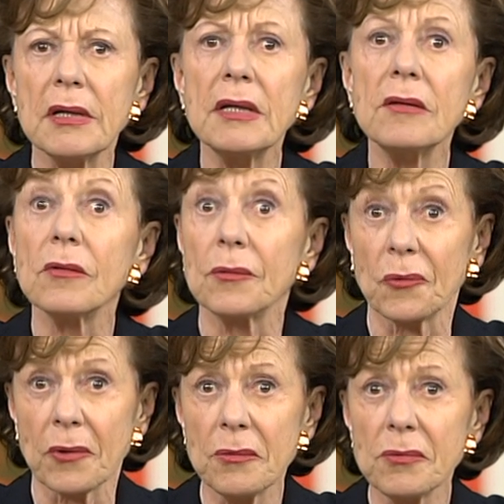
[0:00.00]
need
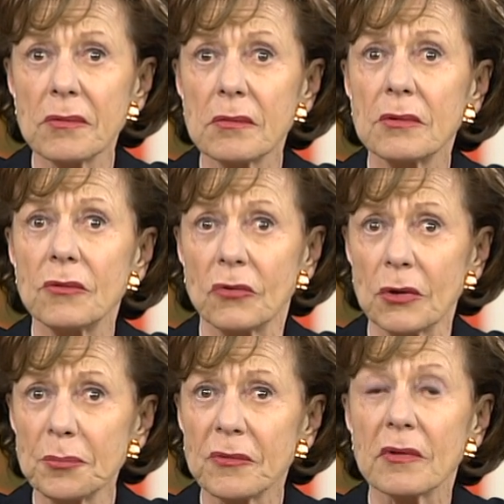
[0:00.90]
growth,
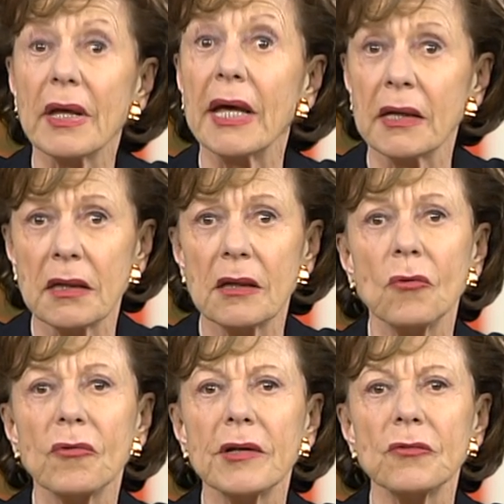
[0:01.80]
jobs, and
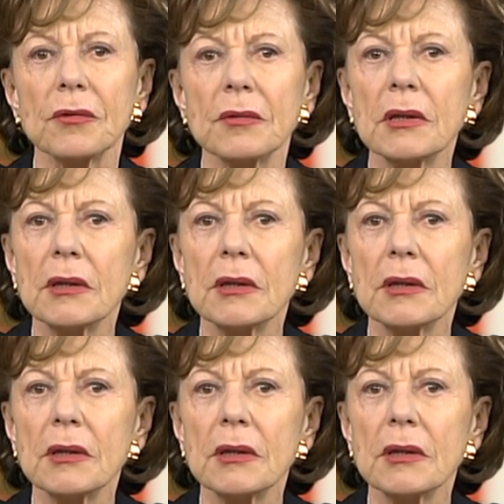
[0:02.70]
innovation.